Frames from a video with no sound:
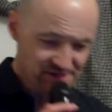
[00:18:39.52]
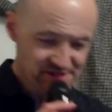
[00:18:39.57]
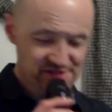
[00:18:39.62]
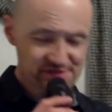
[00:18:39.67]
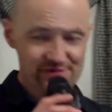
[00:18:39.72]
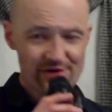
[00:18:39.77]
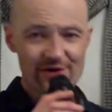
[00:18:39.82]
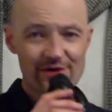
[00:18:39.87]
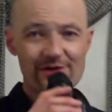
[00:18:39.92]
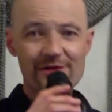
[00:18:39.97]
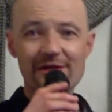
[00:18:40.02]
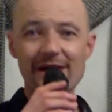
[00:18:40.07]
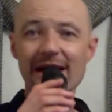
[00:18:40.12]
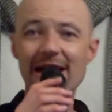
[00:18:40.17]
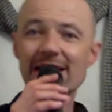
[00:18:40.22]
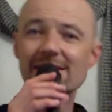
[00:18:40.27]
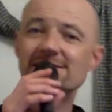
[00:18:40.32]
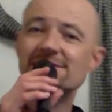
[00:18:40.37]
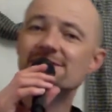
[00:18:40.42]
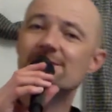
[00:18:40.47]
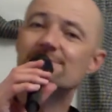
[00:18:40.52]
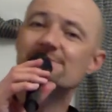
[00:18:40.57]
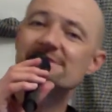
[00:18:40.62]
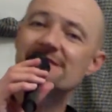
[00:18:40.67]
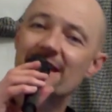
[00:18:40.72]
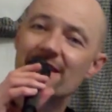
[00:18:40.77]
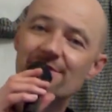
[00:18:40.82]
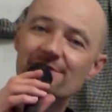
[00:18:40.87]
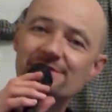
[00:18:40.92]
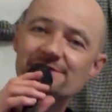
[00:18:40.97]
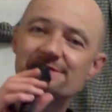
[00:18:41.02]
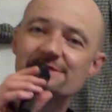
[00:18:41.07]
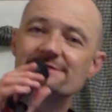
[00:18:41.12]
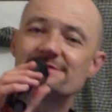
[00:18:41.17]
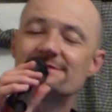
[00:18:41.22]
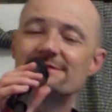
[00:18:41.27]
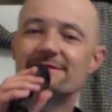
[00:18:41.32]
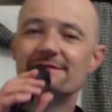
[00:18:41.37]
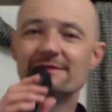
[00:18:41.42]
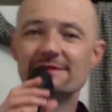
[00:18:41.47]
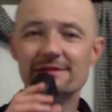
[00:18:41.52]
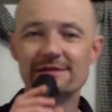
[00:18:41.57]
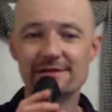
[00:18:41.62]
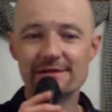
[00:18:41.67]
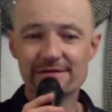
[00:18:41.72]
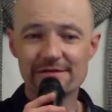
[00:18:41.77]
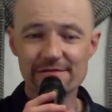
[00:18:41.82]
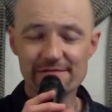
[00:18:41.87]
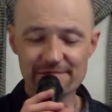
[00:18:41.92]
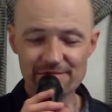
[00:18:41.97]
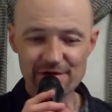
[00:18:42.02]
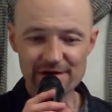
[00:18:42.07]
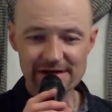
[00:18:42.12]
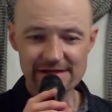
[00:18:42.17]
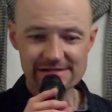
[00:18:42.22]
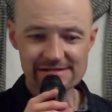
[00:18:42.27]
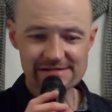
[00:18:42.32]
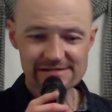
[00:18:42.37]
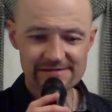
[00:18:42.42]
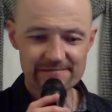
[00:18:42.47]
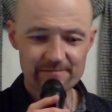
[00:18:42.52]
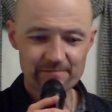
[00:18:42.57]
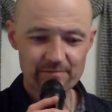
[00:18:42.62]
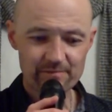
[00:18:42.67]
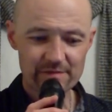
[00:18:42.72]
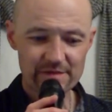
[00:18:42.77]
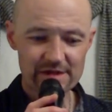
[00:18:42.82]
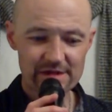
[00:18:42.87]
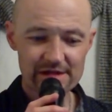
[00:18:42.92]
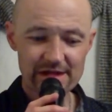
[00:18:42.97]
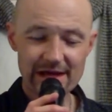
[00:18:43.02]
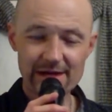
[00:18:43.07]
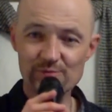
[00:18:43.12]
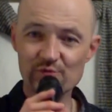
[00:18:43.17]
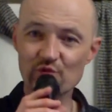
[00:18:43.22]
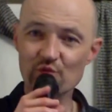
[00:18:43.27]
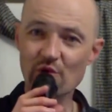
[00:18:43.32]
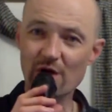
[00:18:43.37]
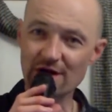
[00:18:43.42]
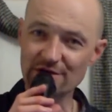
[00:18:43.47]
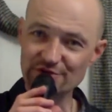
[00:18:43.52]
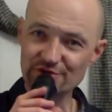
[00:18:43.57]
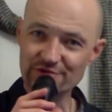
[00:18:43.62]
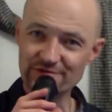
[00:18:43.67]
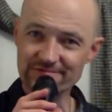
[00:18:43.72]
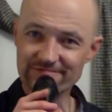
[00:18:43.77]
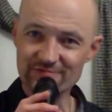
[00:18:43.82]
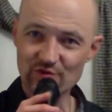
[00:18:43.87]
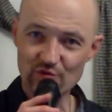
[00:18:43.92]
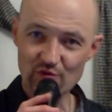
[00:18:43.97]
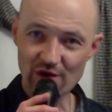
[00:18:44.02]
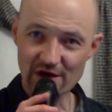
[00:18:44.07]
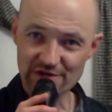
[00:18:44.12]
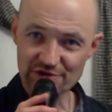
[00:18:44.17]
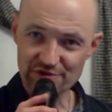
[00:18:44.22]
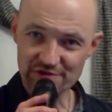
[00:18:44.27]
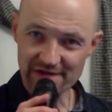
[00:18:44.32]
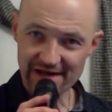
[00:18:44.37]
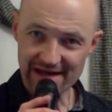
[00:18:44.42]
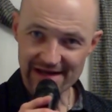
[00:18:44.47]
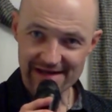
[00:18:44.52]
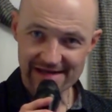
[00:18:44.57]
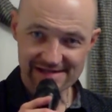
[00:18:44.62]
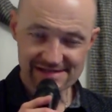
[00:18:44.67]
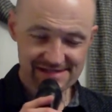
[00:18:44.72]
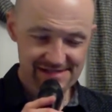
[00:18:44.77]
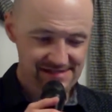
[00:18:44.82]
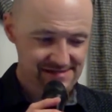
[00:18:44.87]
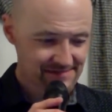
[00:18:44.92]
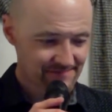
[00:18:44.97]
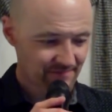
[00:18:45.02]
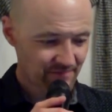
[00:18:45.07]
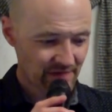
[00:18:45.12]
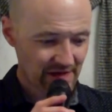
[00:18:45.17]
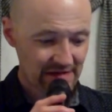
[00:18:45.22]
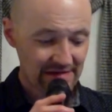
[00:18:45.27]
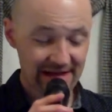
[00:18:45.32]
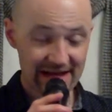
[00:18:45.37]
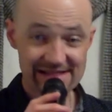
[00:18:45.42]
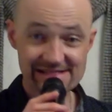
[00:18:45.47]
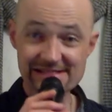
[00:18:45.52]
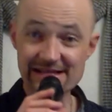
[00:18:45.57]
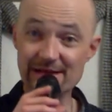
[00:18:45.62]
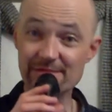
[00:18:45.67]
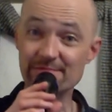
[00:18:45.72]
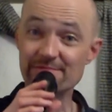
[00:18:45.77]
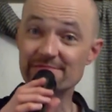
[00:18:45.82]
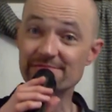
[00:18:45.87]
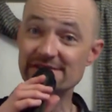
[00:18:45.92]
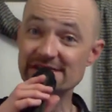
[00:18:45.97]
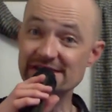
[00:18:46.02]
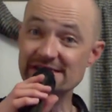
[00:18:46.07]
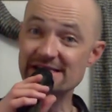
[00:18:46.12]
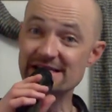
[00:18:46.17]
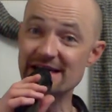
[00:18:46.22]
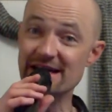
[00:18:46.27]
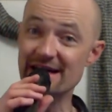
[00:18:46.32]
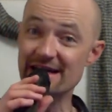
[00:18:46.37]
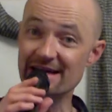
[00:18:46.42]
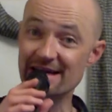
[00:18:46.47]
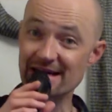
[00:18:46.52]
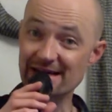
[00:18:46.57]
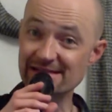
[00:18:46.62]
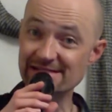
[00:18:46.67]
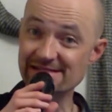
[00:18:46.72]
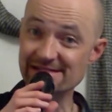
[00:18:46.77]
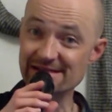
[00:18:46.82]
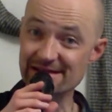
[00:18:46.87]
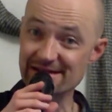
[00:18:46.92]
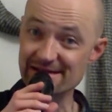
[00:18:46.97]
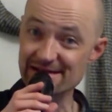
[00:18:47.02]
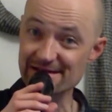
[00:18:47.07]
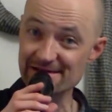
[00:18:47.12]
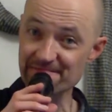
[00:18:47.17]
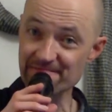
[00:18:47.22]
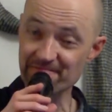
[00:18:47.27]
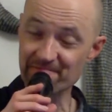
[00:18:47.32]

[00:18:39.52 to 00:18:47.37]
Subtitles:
strong, handsome, talented friend named Roger. Roger Case, last name C-A-S-E,